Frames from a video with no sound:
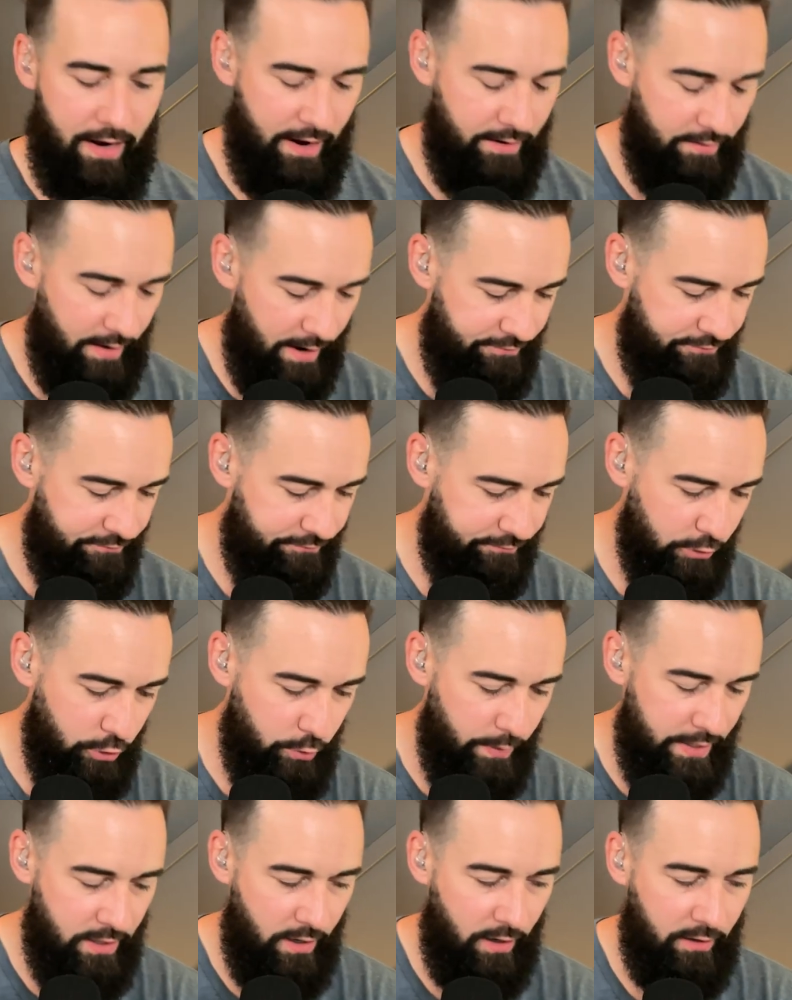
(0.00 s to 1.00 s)
I, I
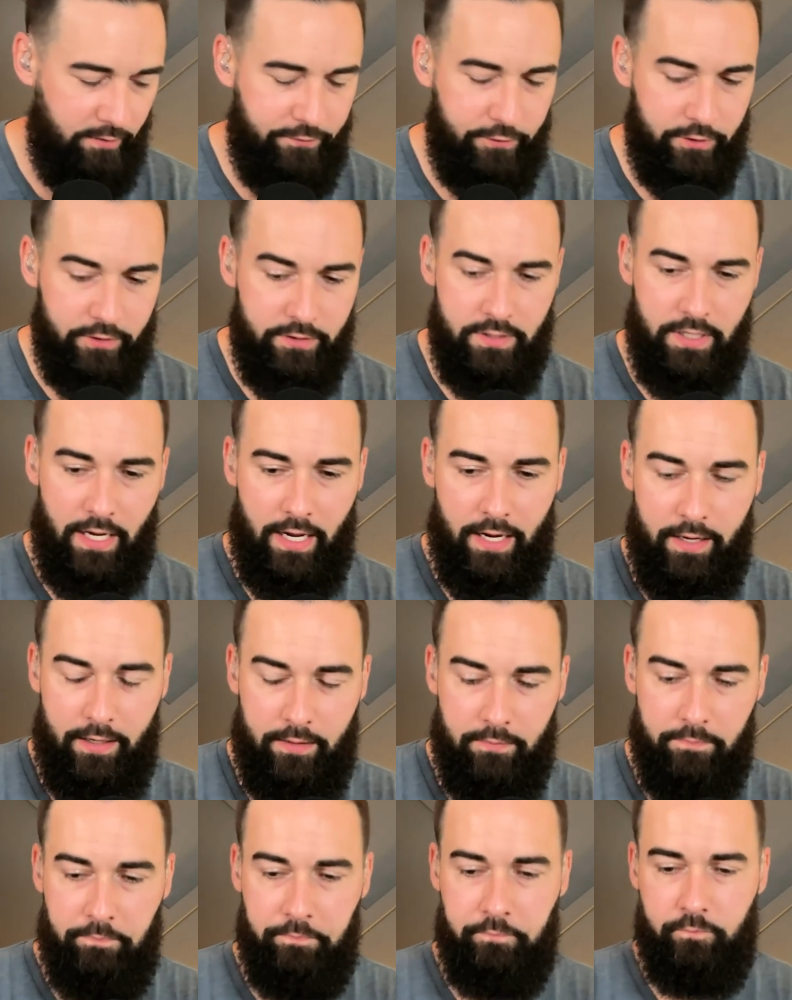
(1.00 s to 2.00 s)
flew into Hartford
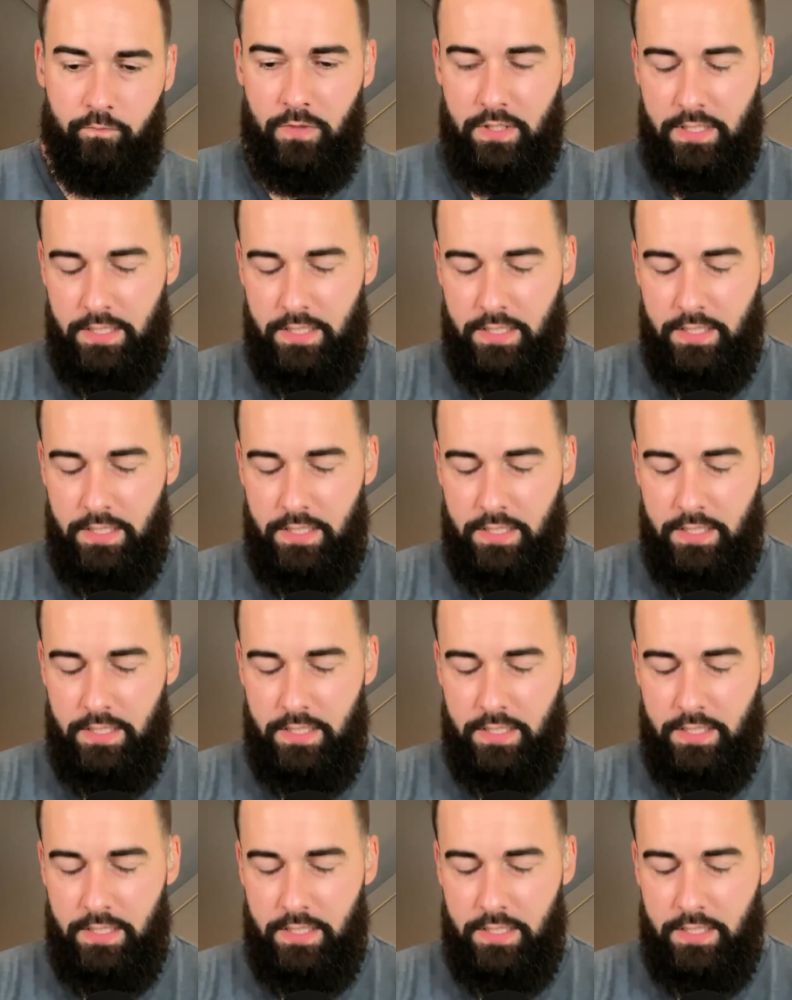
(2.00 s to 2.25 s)
um,